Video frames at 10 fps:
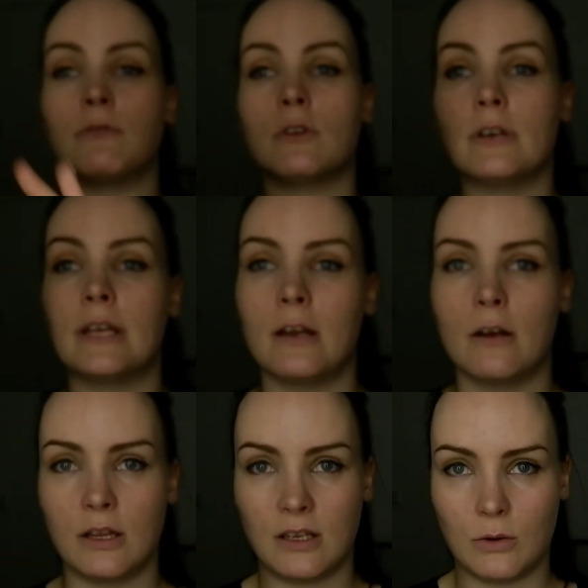Revlon
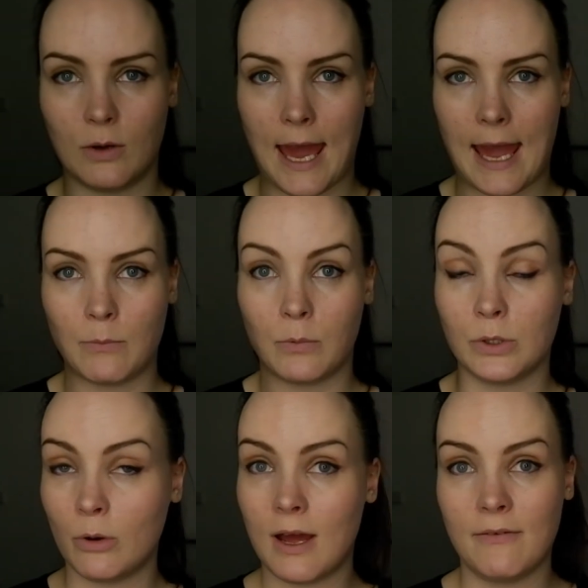here in the UK, but
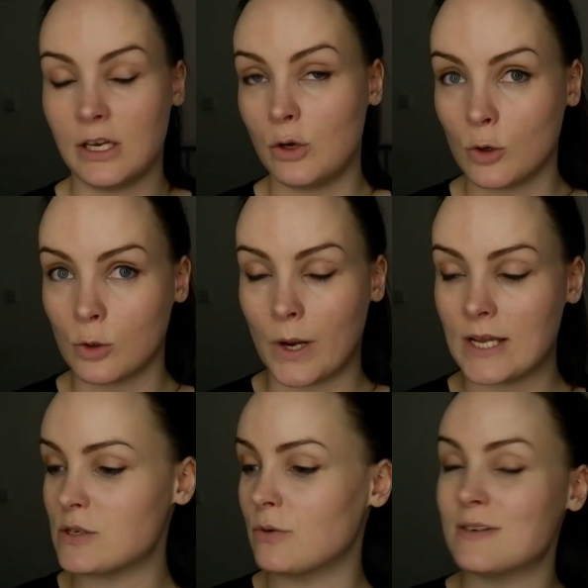we don't have it in
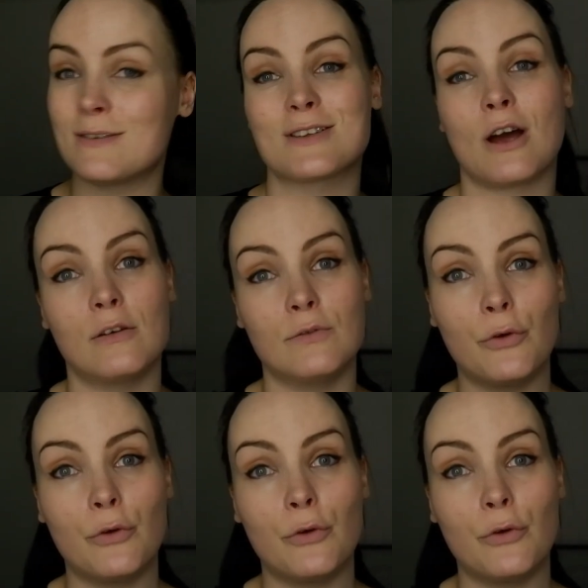Norway, so this was kind